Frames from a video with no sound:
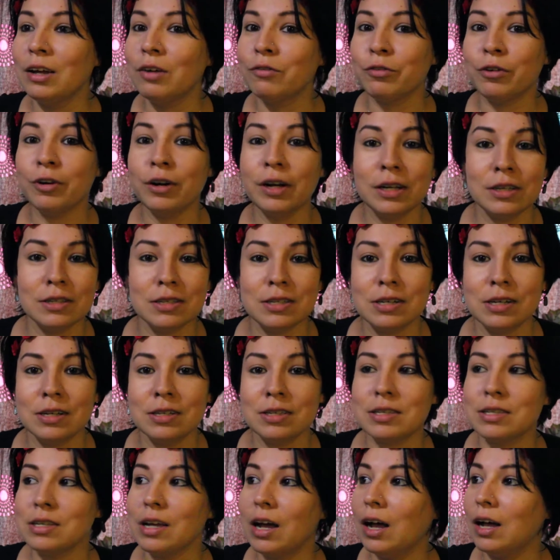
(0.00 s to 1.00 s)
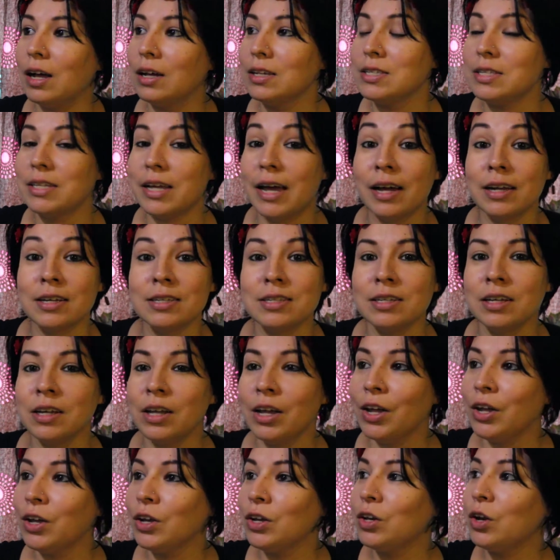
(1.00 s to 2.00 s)
For instance, uh, sex.
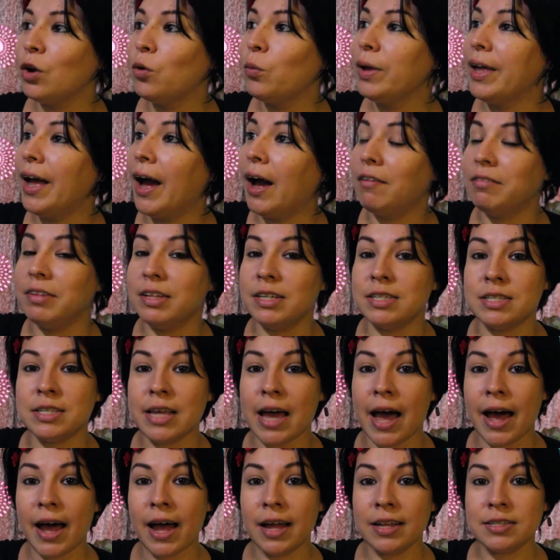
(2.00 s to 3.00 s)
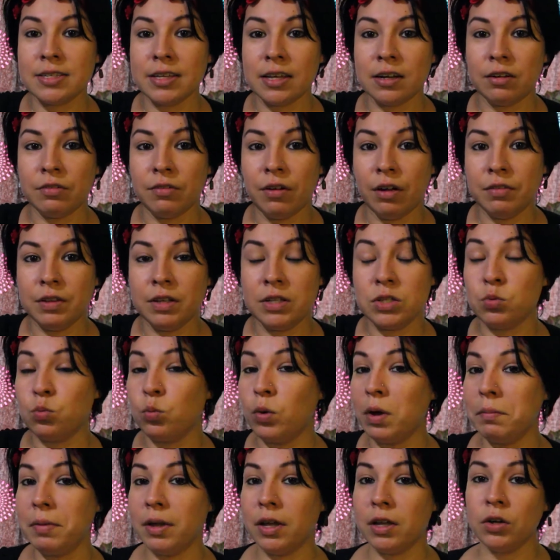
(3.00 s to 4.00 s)
You know, we have these ads of, of these
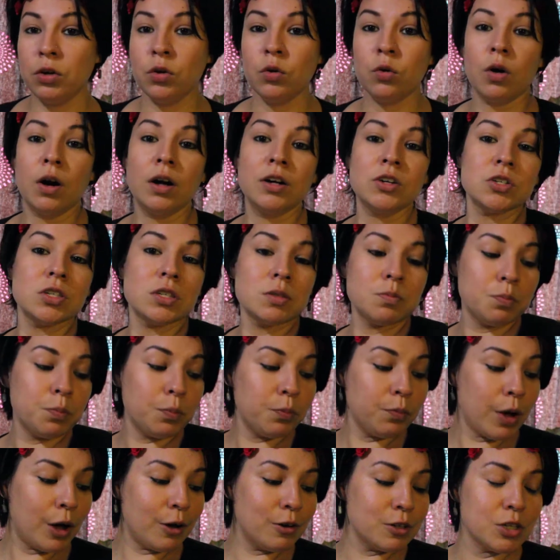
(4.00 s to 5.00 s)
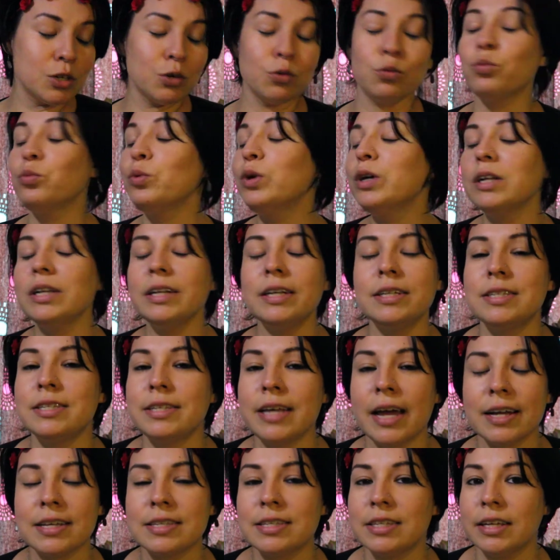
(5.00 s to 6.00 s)
women who are just posing really
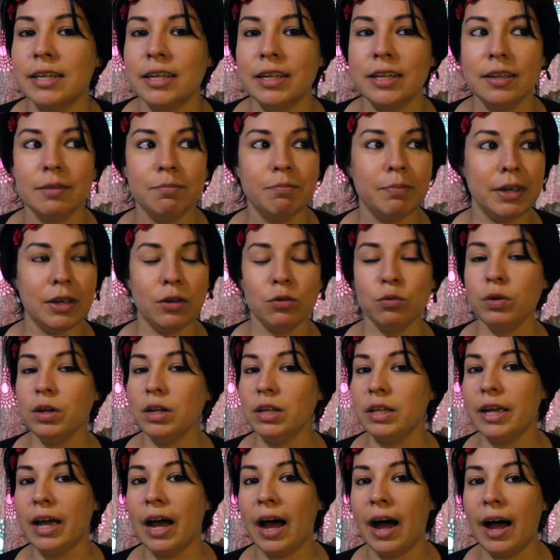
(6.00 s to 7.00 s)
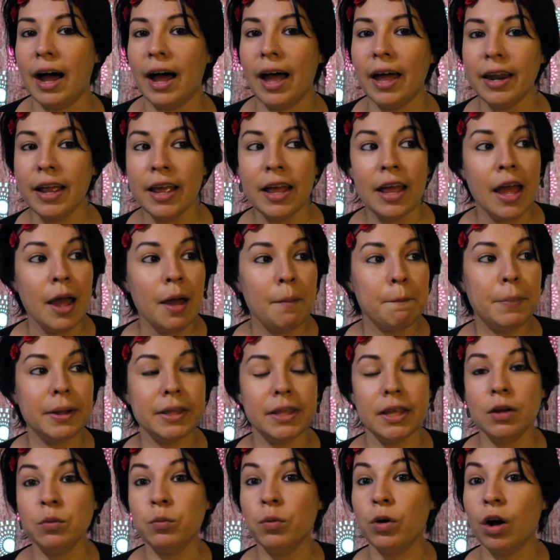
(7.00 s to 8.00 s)
sexy, being really hot, but
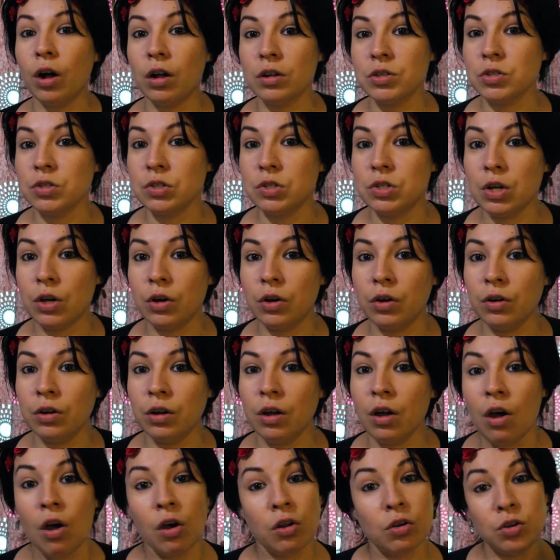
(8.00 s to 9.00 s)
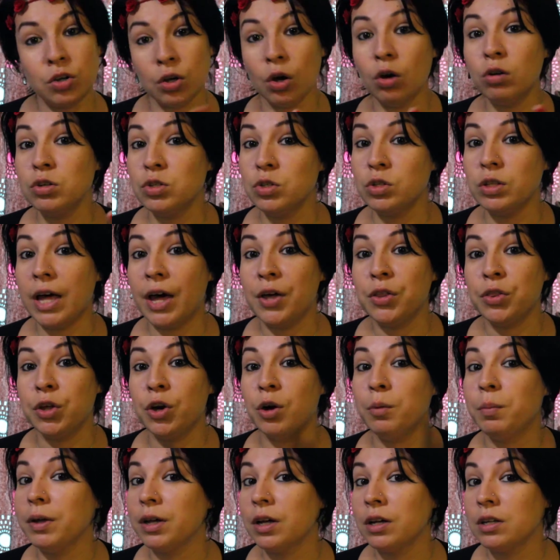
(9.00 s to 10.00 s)
then we're also told, don't do that
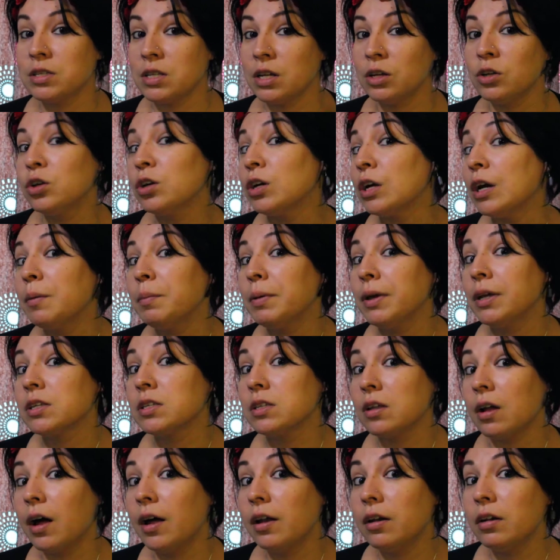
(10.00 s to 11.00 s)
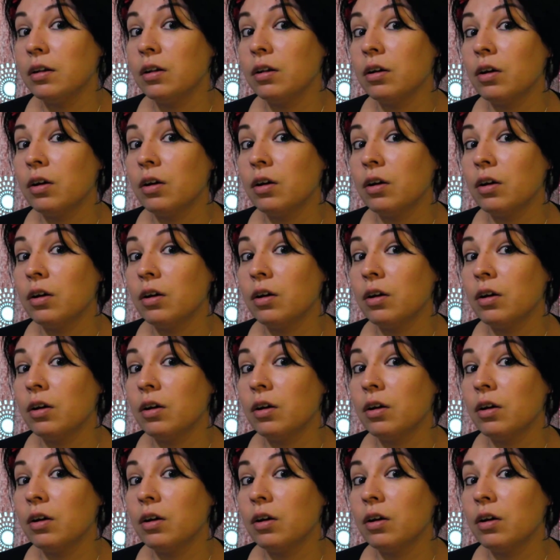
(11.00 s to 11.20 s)
though because then you're gonna be a slut.